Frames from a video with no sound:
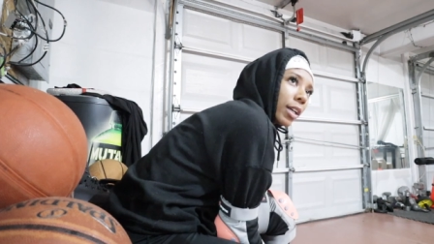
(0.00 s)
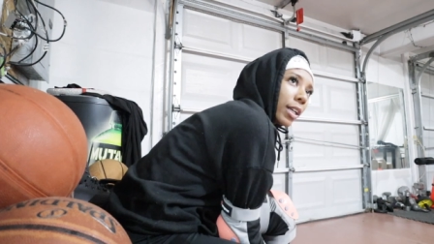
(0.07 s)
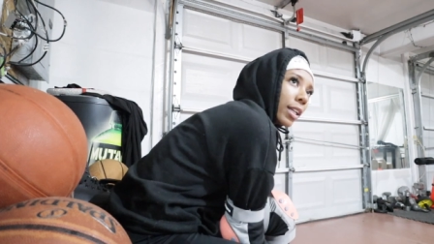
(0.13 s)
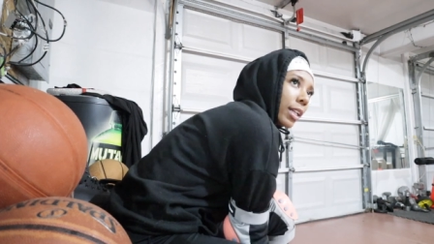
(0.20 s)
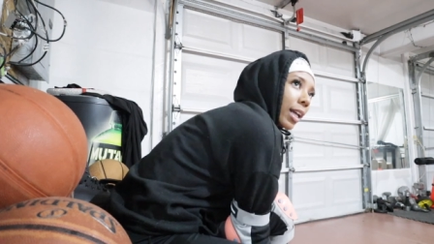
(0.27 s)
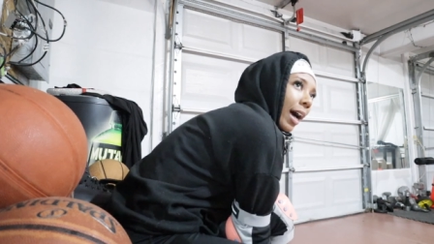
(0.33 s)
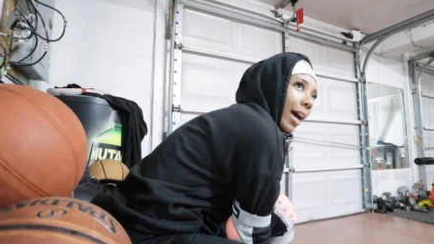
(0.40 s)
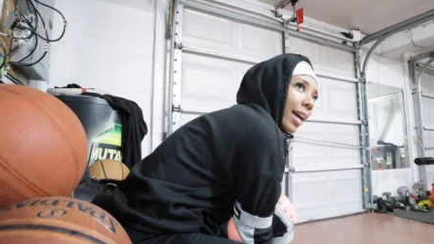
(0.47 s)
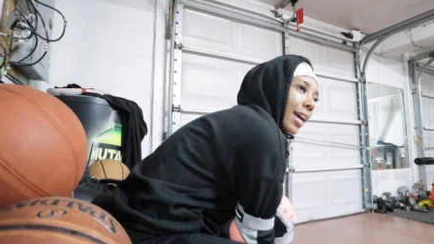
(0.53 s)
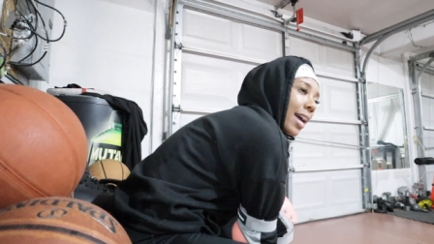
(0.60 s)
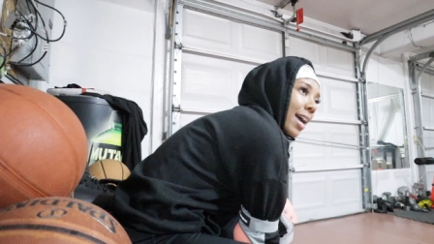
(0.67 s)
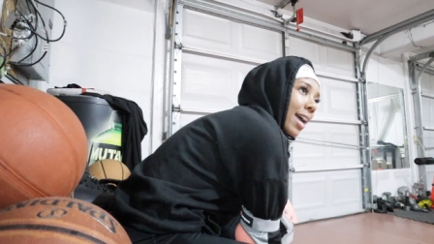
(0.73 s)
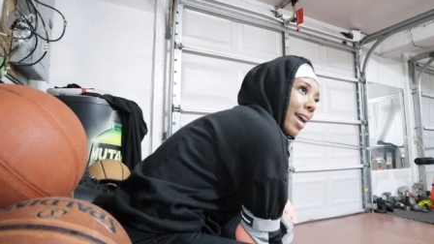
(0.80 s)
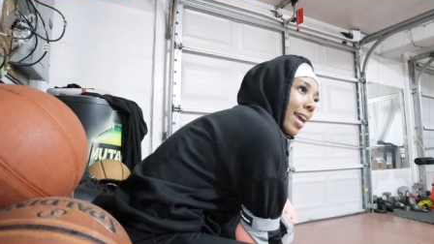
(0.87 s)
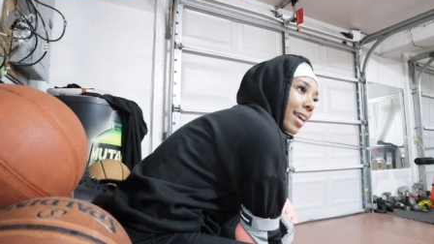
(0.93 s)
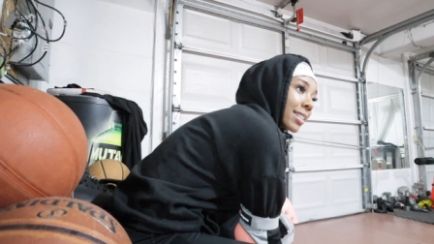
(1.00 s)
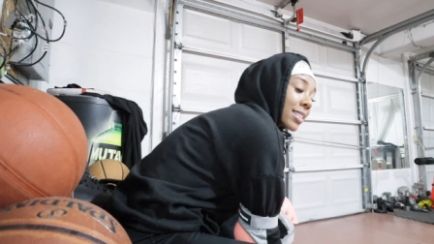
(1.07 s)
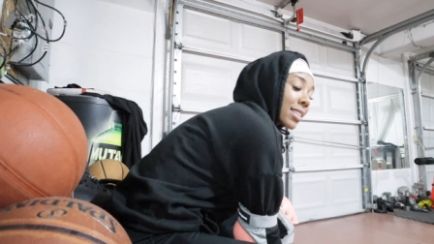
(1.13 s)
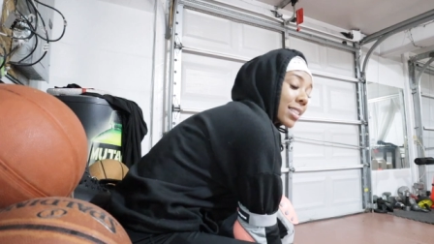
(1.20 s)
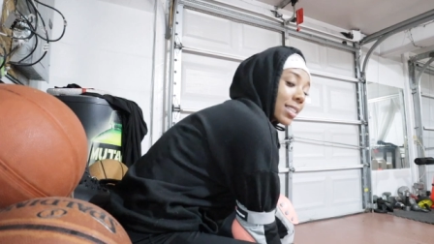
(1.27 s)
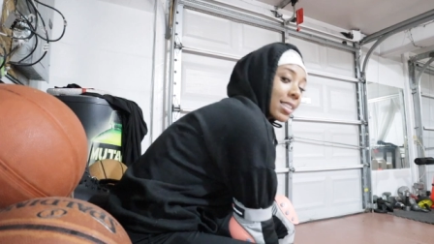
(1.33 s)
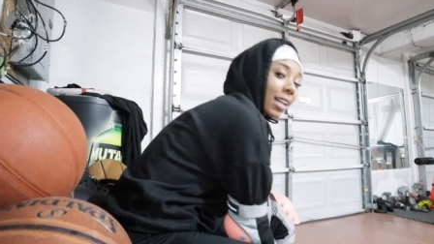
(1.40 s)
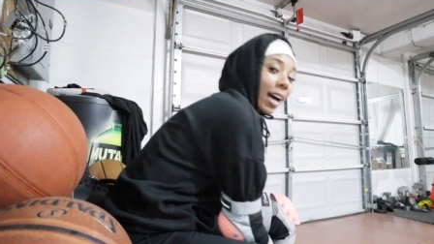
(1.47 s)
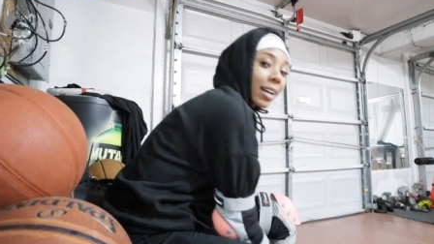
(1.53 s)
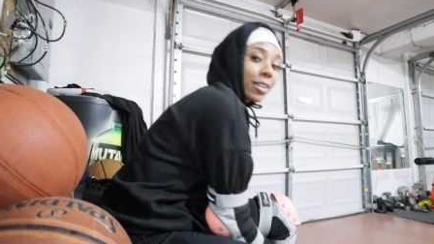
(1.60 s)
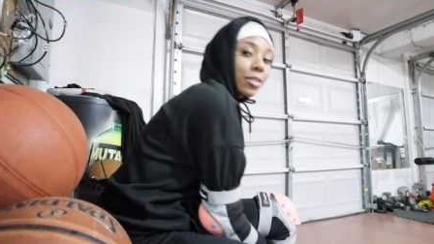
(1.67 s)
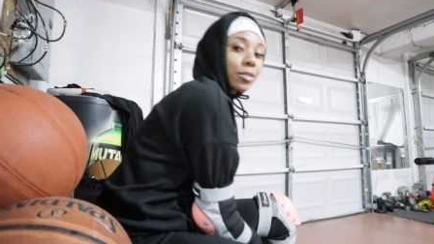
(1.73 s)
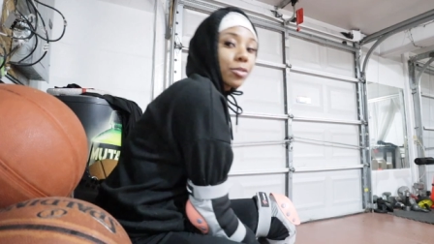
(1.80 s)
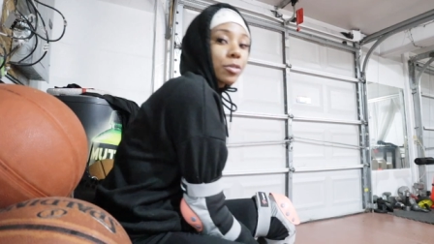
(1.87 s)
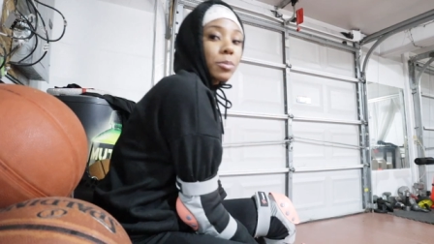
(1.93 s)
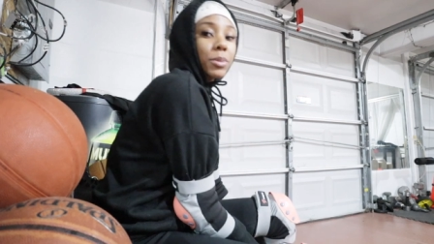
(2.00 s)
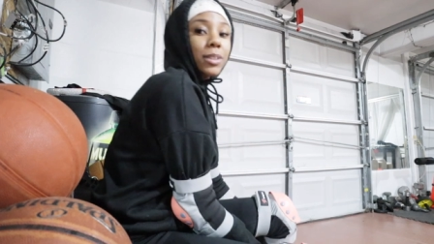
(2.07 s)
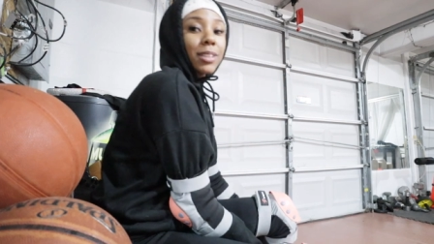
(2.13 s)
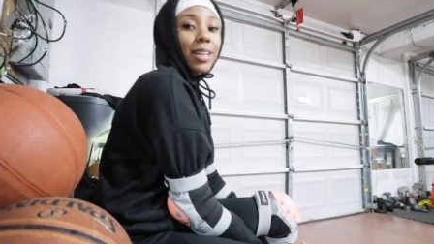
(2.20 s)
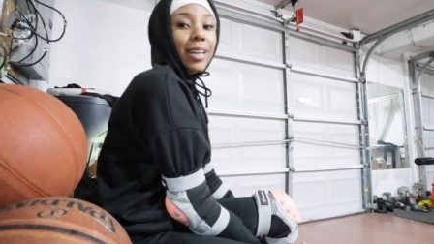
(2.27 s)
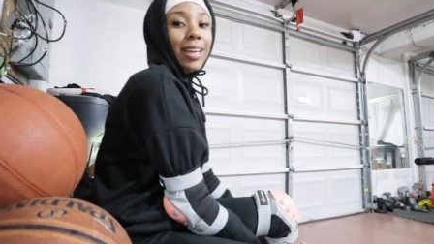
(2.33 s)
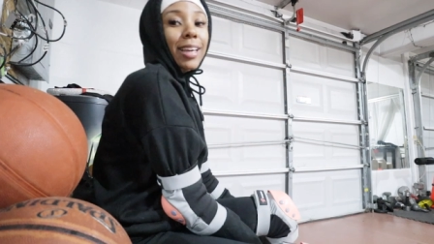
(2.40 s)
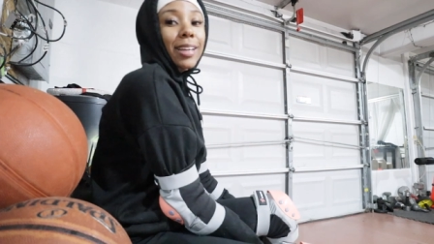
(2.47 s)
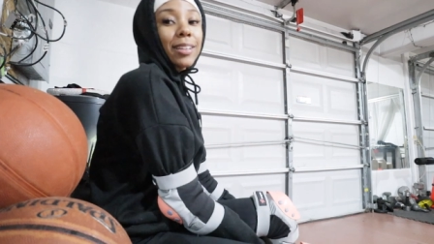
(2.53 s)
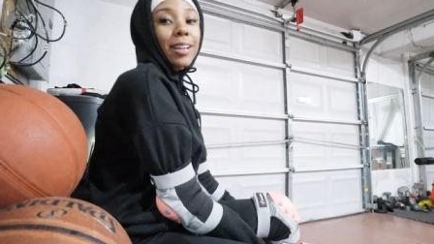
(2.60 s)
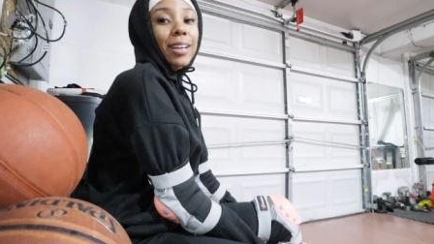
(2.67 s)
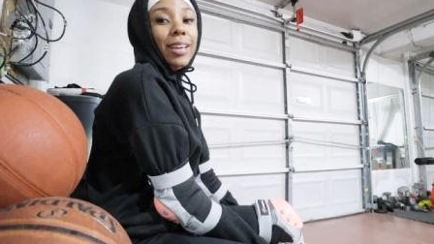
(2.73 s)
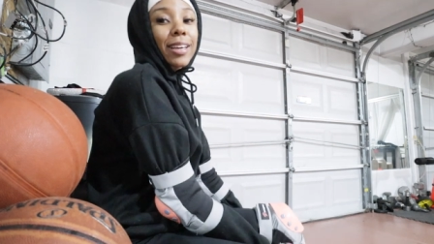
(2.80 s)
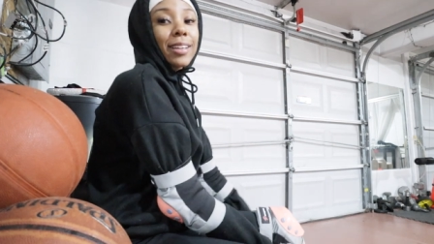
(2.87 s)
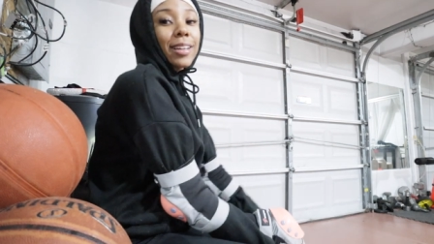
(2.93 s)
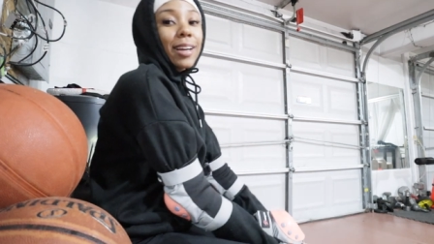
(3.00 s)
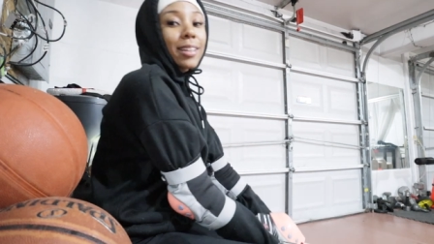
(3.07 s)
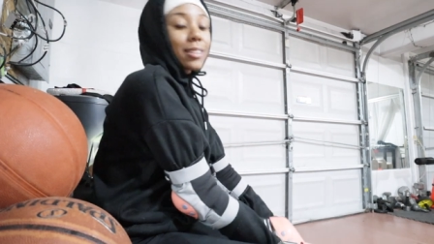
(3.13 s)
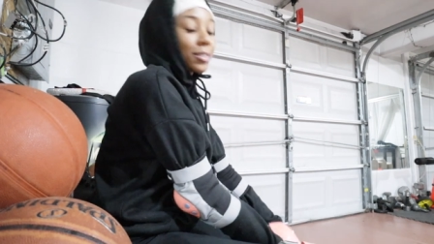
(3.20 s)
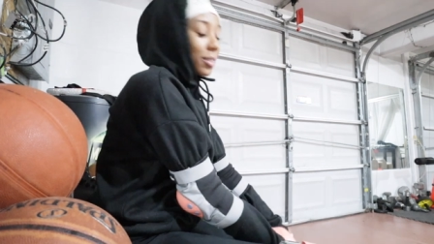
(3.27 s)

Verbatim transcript: and it's not good for me. I can't. I cannot